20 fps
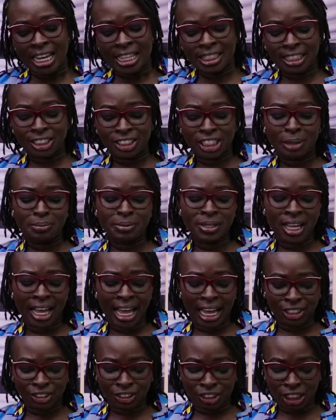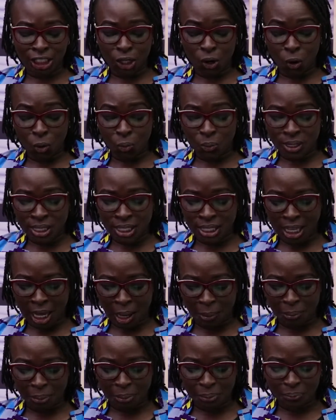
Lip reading: The chapter actually opens up